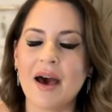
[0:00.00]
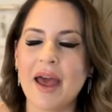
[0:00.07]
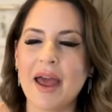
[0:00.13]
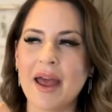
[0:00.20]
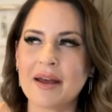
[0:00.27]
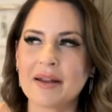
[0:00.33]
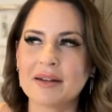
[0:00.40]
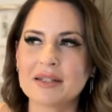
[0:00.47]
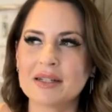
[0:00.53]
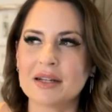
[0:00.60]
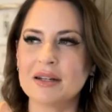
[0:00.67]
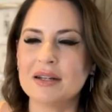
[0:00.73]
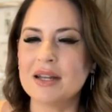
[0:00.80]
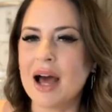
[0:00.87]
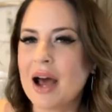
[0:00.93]
and
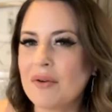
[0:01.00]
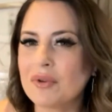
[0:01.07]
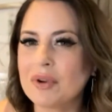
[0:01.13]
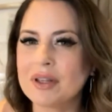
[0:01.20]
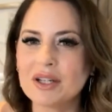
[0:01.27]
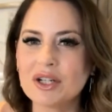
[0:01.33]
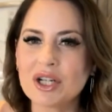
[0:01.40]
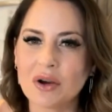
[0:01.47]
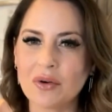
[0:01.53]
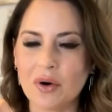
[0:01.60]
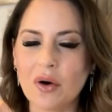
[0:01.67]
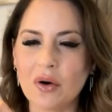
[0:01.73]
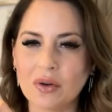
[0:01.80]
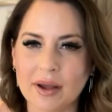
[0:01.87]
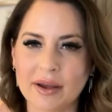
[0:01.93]
not really show a
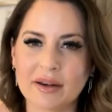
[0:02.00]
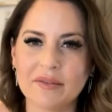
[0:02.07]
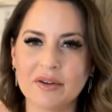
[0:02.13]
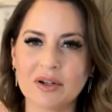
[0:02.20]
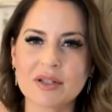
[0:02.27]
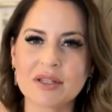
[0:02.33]
whole lot of